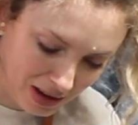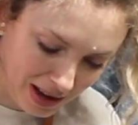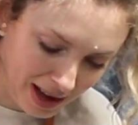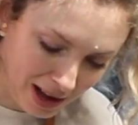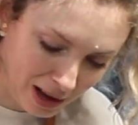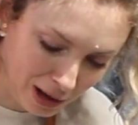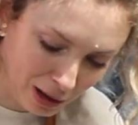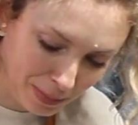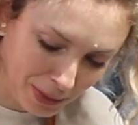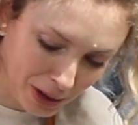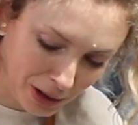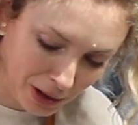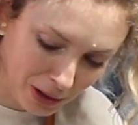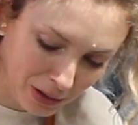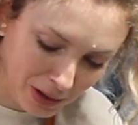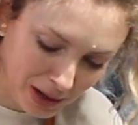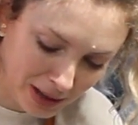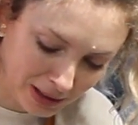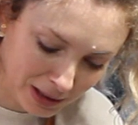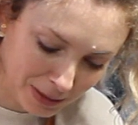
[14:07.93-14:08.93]

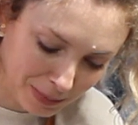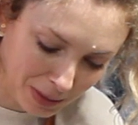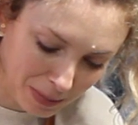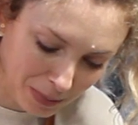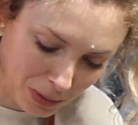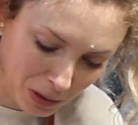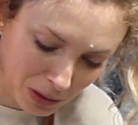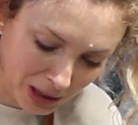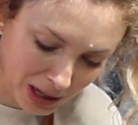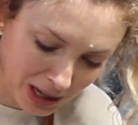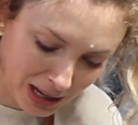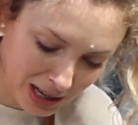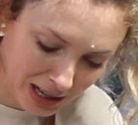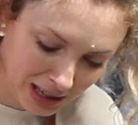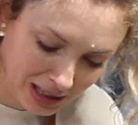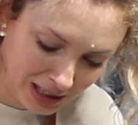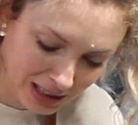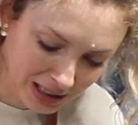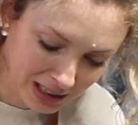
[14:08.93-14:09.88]
elbow into my body,